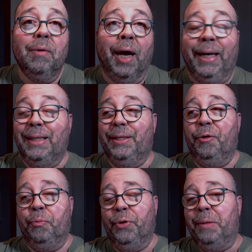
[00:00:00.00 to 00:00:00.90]
I can
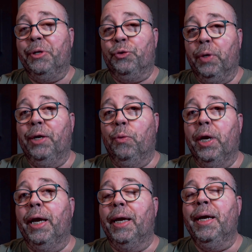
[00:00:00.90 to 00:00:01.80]
tell pretty much right
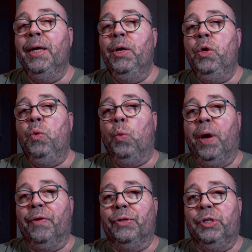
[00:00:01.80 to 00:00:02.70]
away
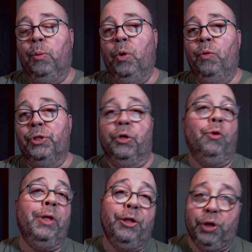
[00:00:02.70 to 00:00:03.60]
whether someone was an
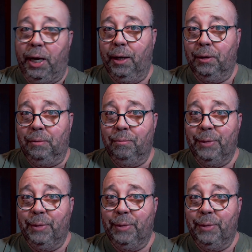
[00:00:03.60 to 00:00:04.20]
only child,